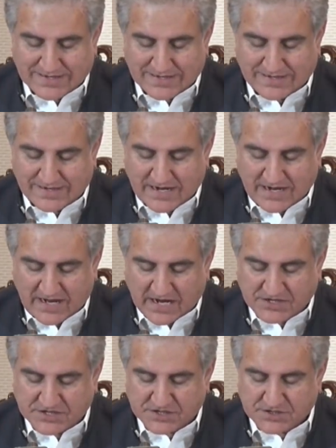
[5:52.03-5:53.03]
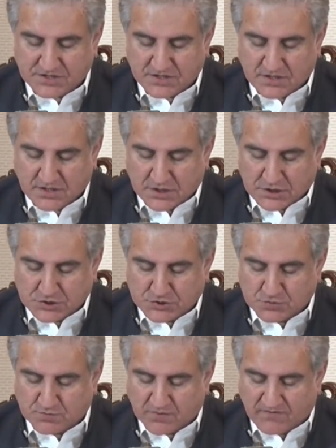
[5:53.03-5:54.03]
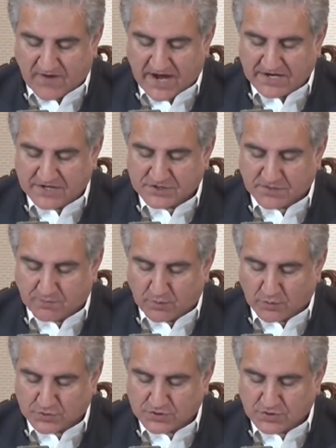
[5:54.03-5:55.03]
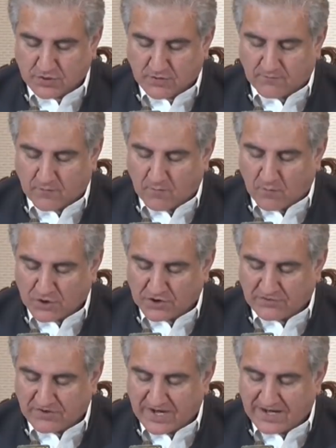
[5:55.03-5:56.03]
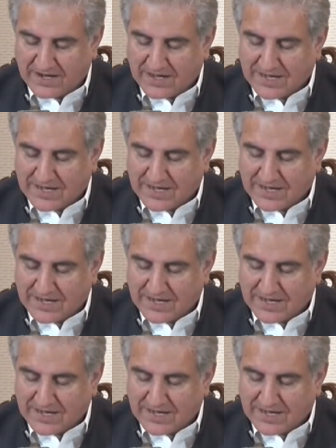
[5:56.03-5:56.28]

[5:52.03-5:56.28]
dedicated to provide support for monitoring,